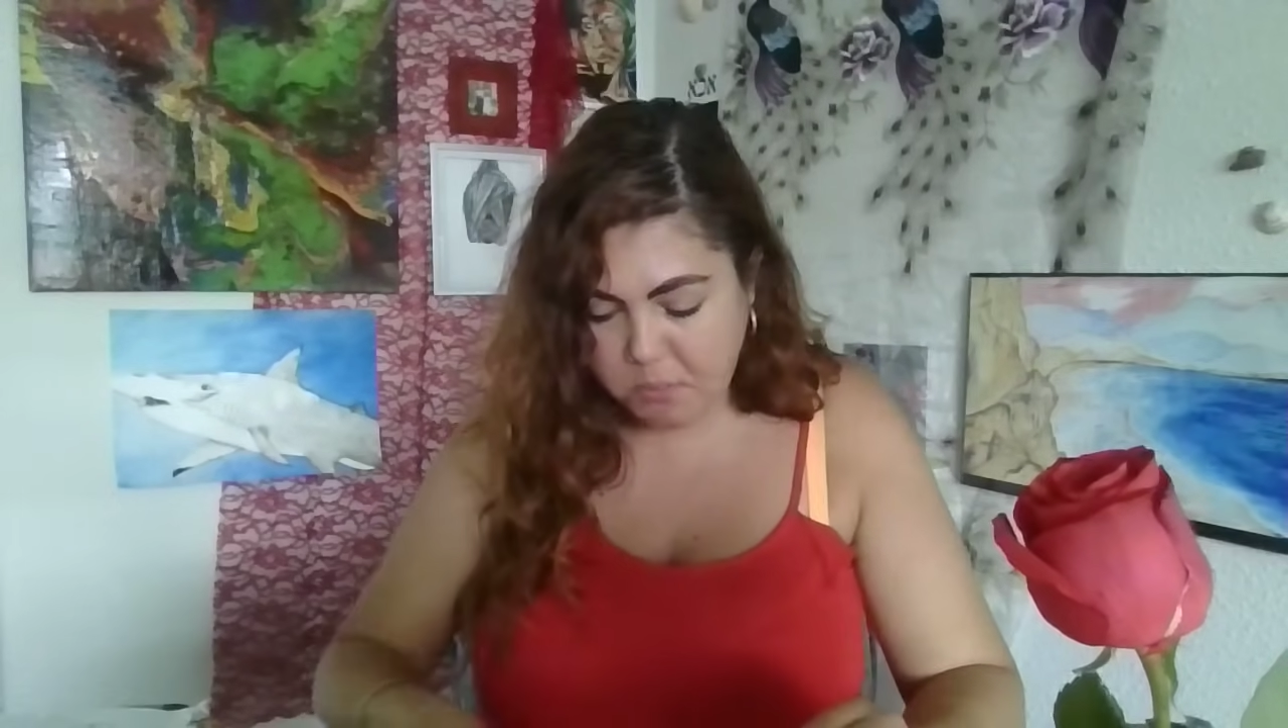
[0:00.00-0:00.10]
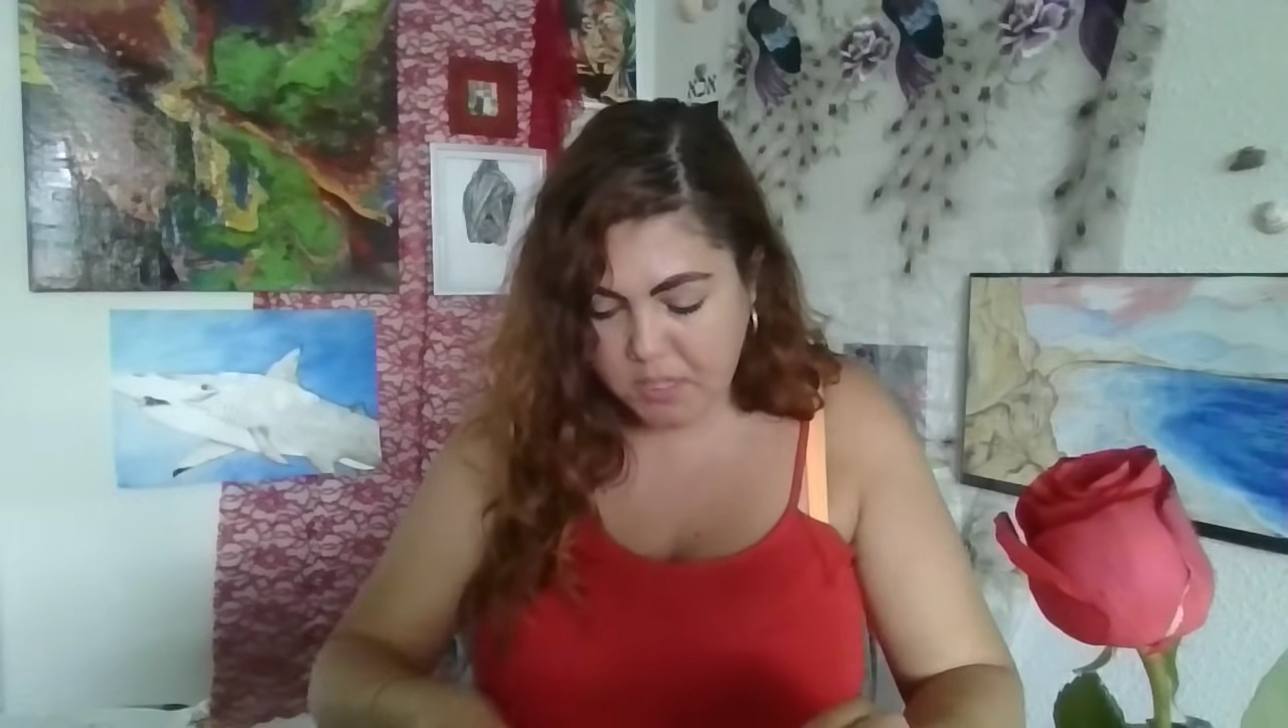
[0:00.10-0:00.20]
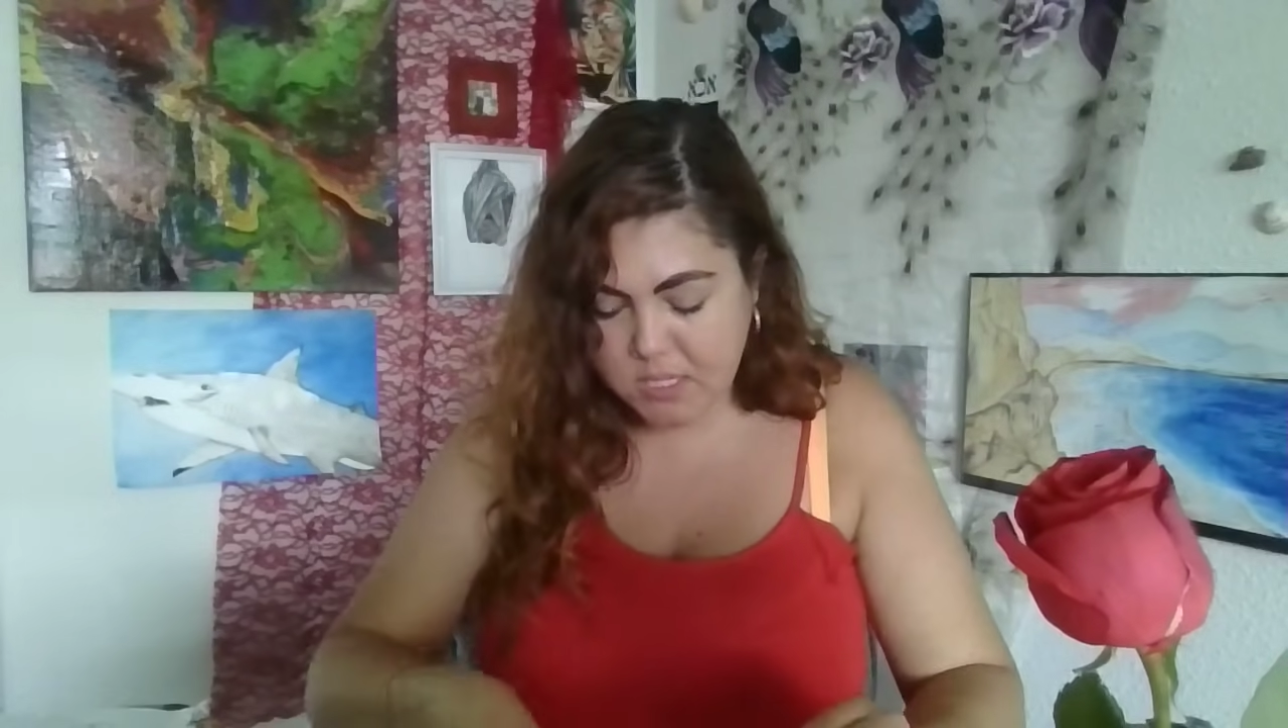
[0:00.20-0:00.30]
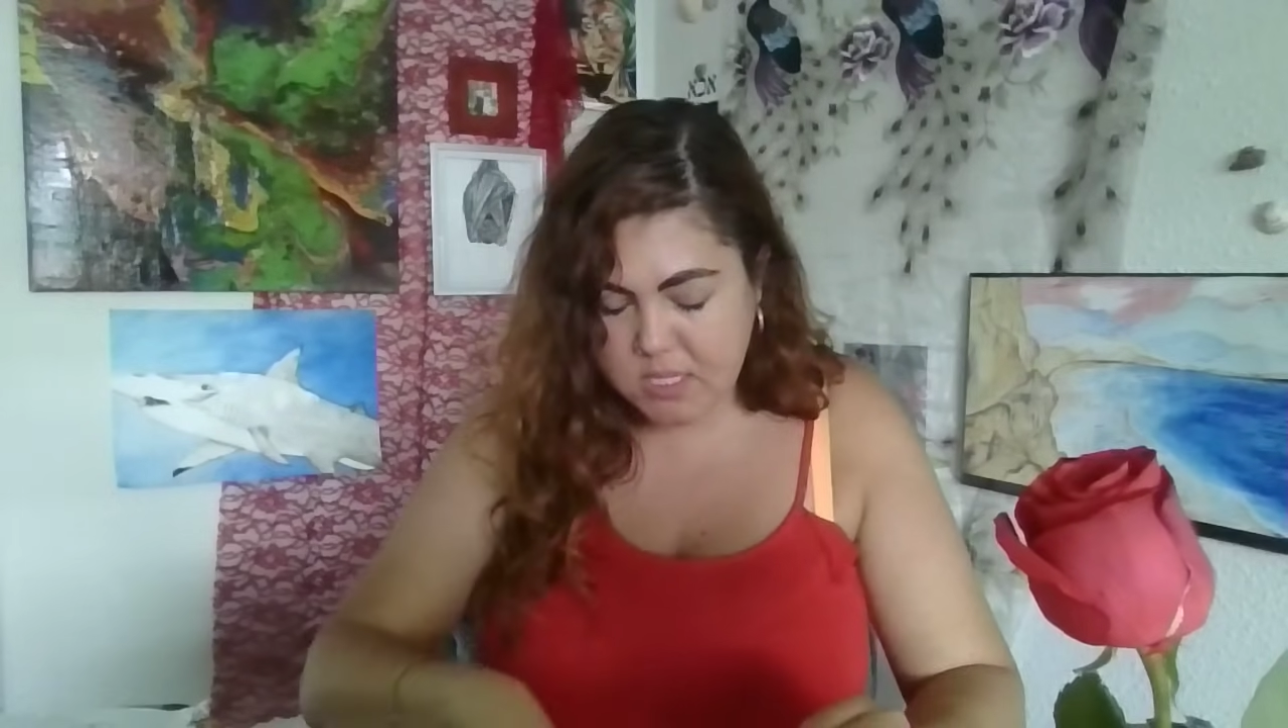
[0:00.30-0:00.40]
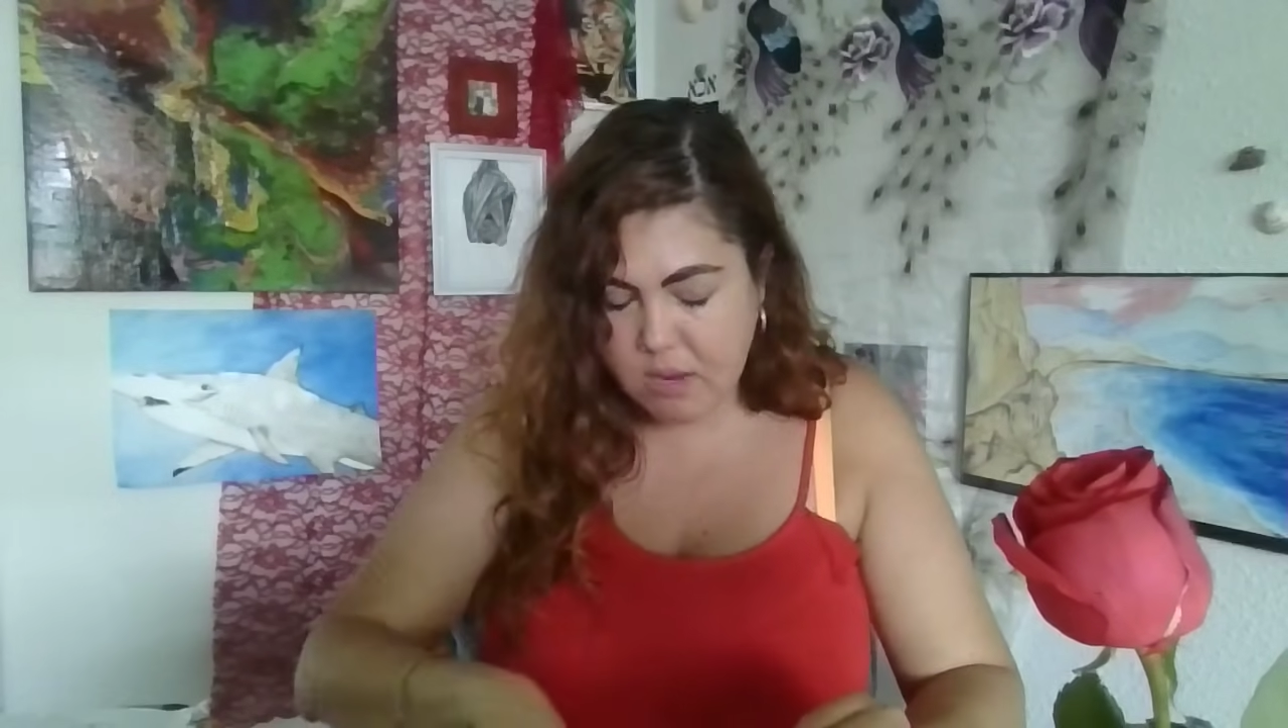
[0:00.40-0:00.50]
but
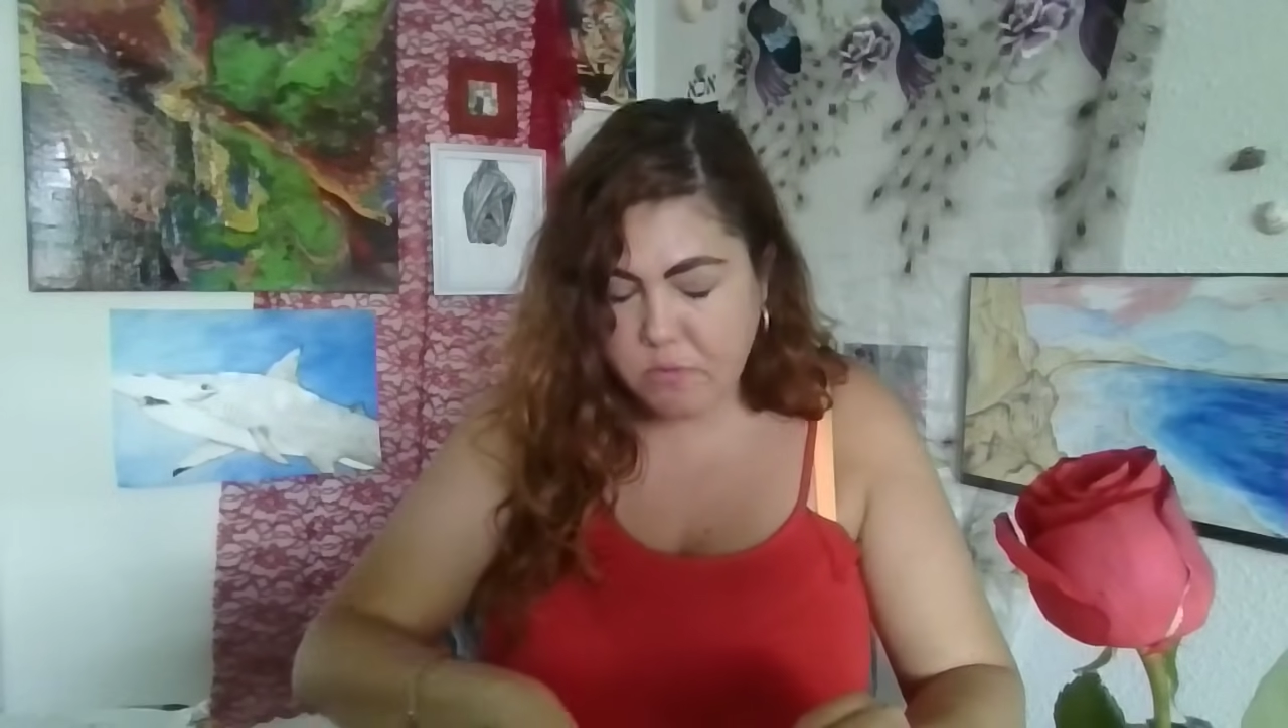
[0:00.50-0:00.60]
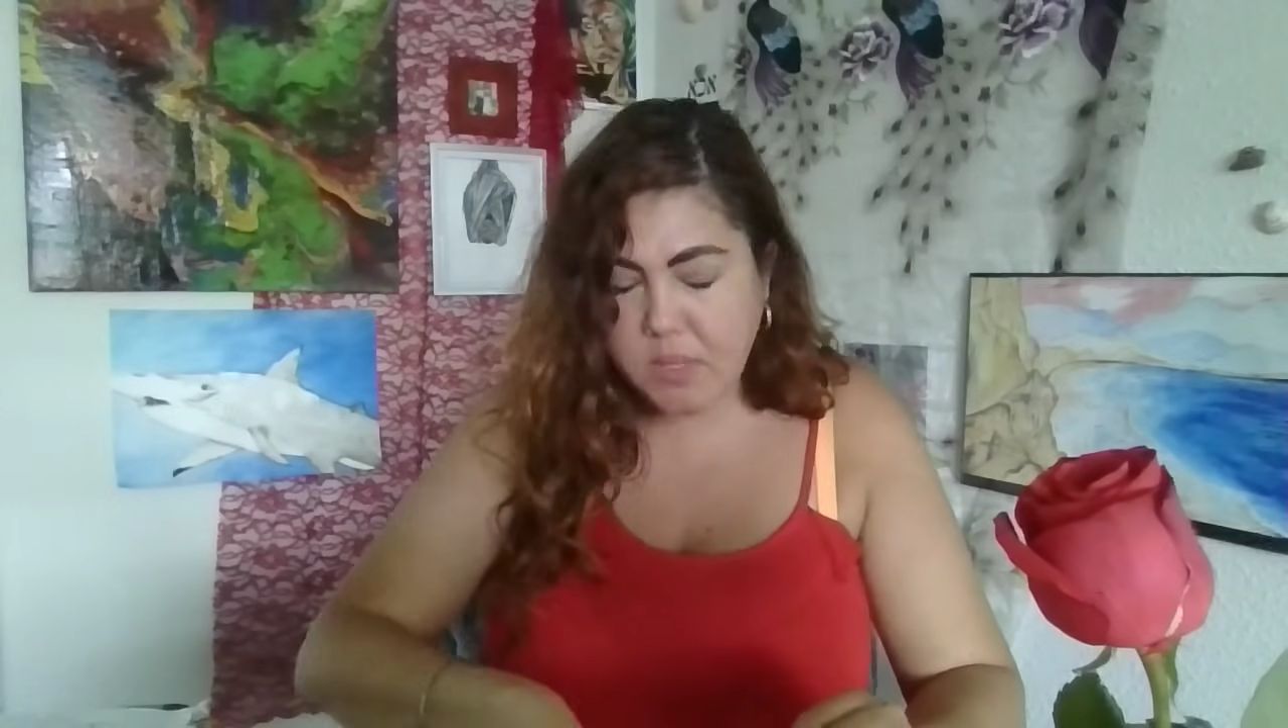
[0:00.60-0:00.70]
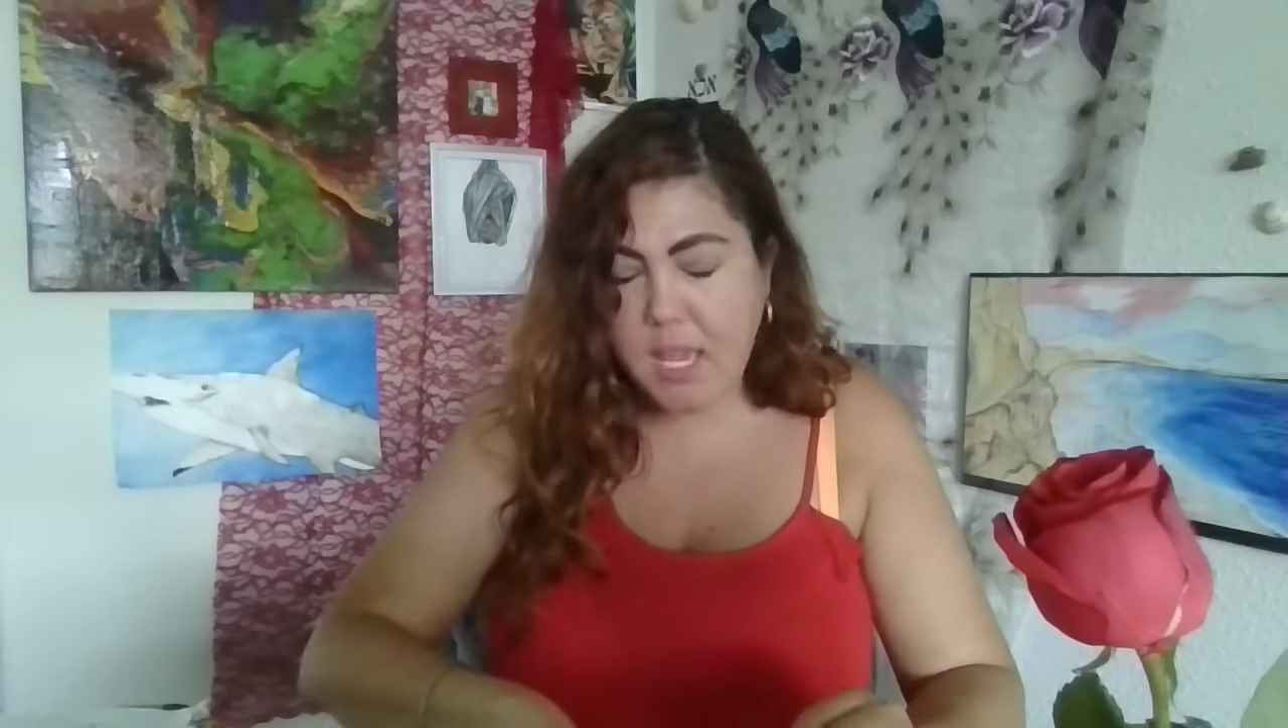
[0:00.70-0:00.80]
it's definitely